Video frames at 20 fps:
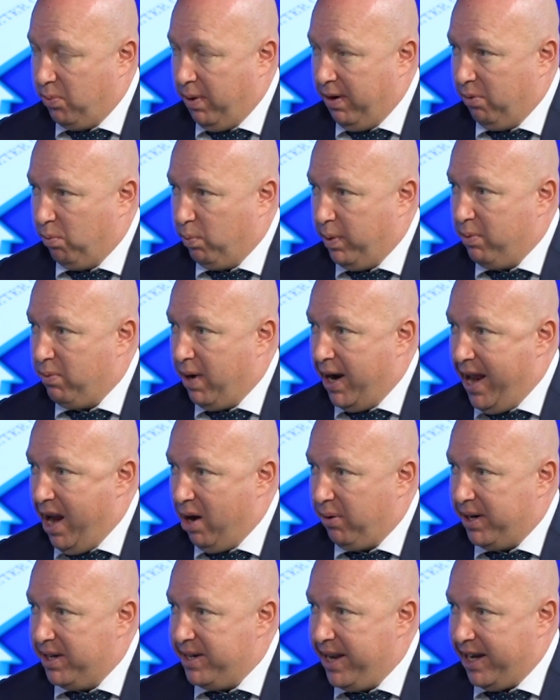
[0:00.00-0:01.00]
We run
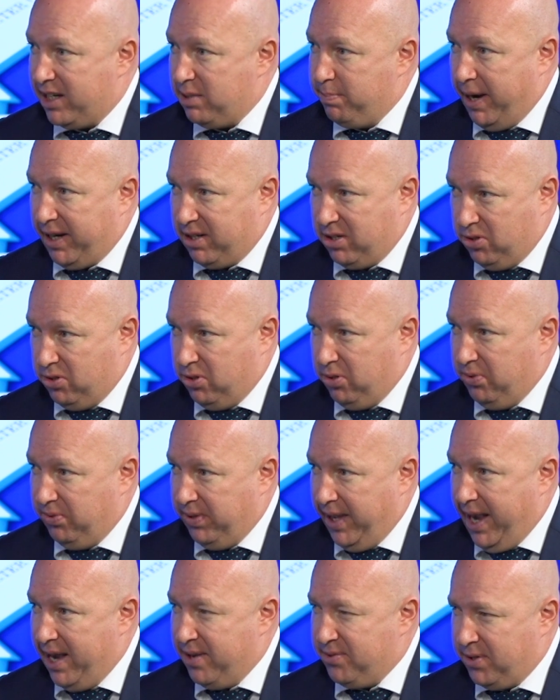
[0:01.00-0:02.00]
our index back to
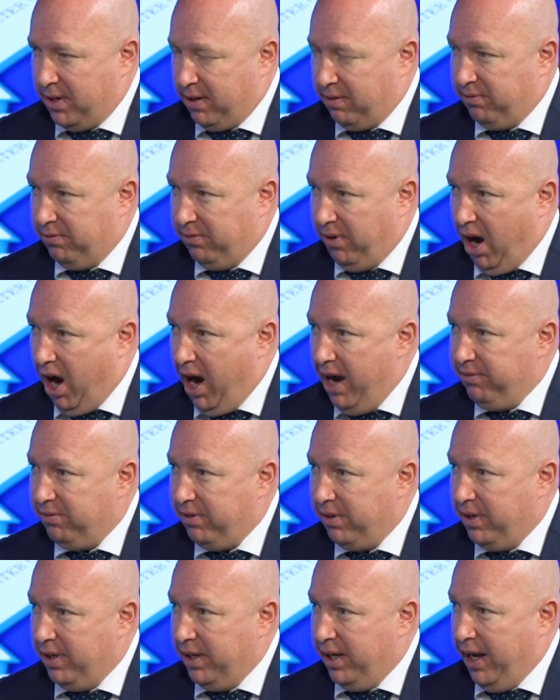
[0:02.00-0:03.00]
2005,